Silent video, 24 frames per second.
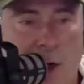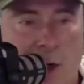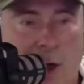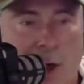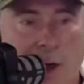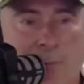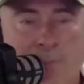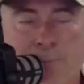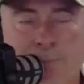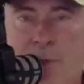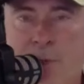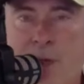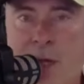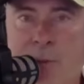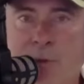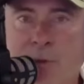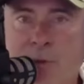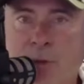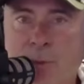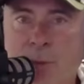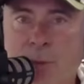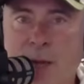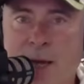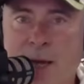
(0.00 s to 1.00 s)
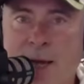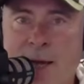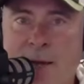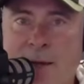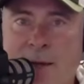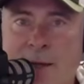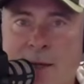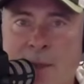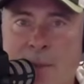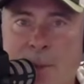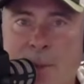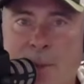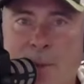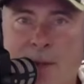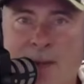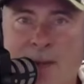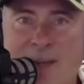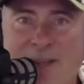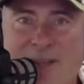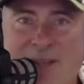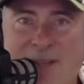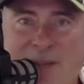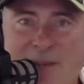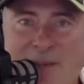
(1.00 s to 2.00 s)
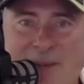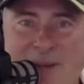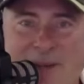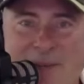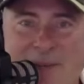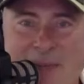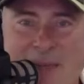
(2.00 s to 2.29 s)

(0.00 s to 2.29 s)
you know, kind of comes from the heart and a couple of mates having